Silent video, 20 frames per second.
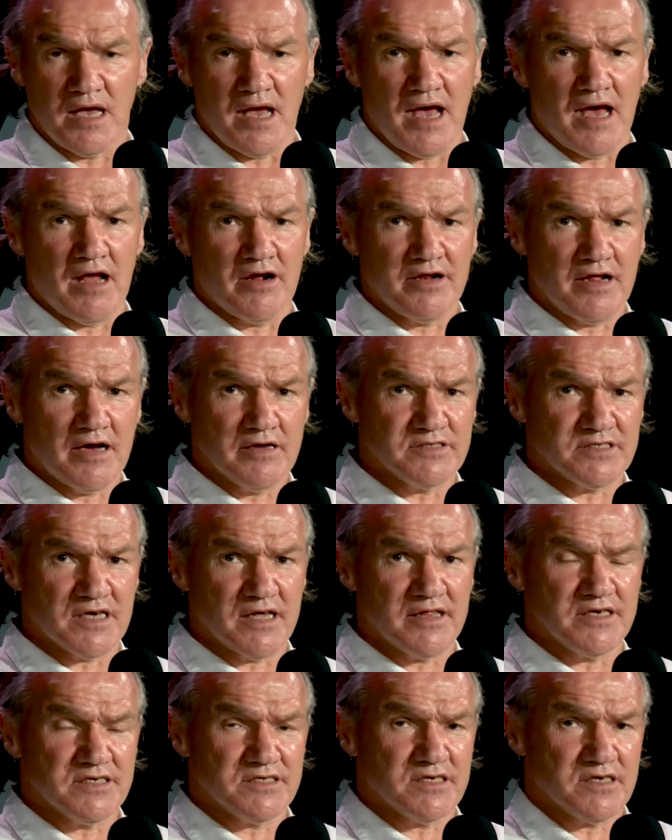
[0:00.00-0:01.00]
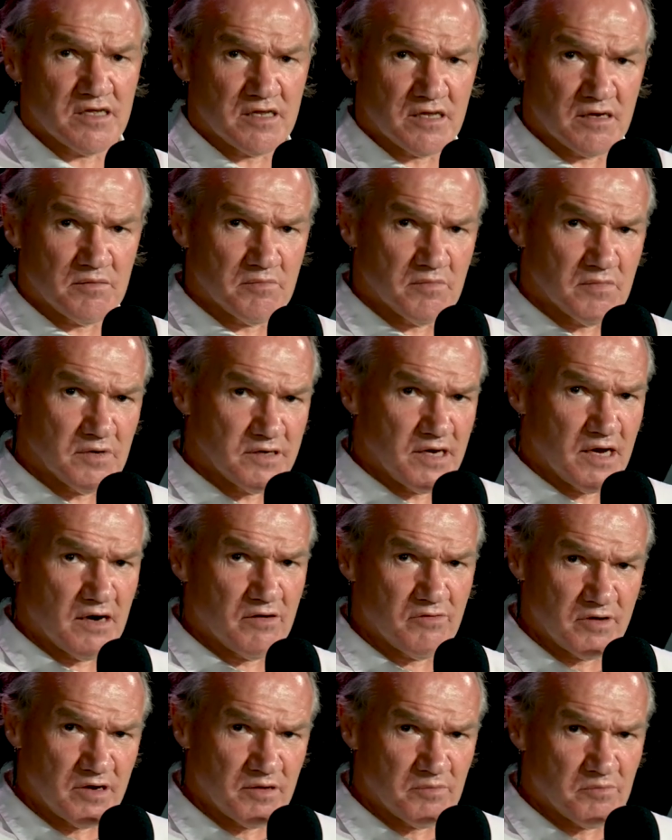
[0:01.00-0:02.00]
And I don't say this in an, you
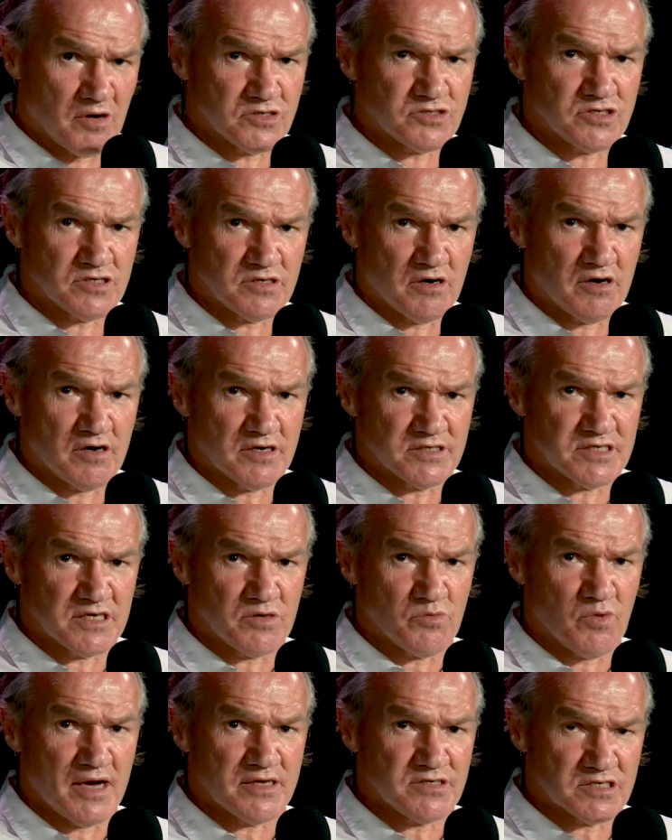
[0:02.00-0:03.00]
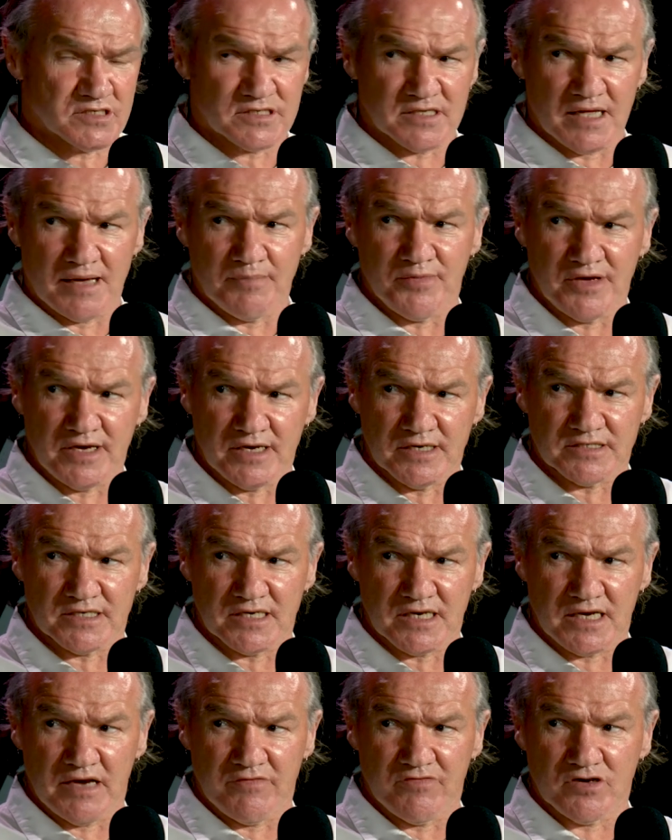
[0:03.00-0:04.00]
know, an homogenising way and just lumping us
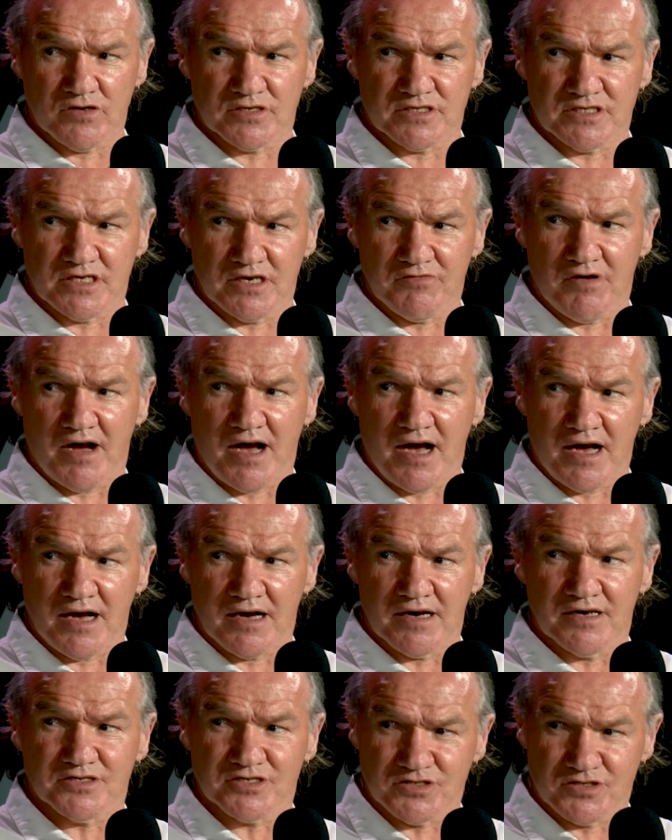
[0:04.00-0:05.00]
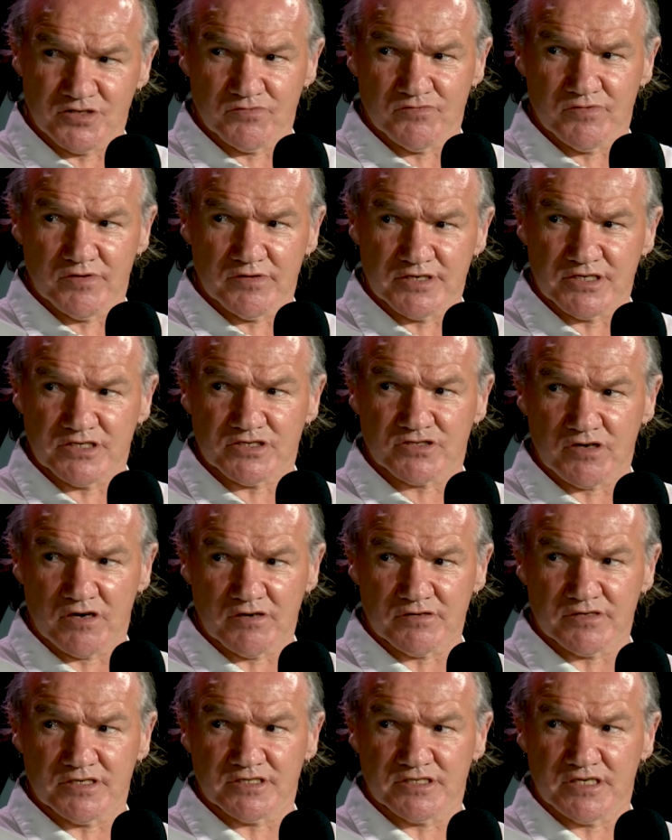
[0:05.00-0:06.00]
together, because there are still really
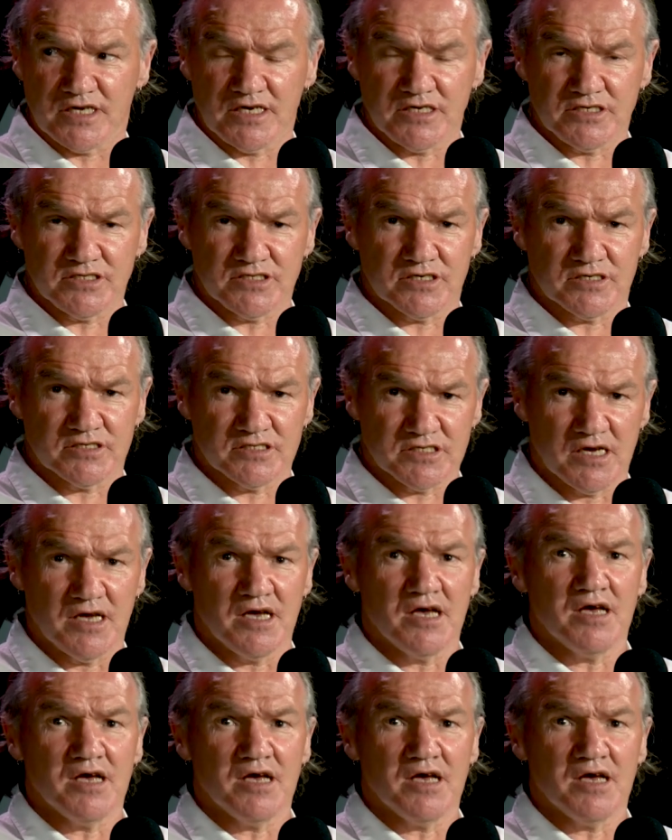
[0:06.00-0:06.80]
strong distinctions.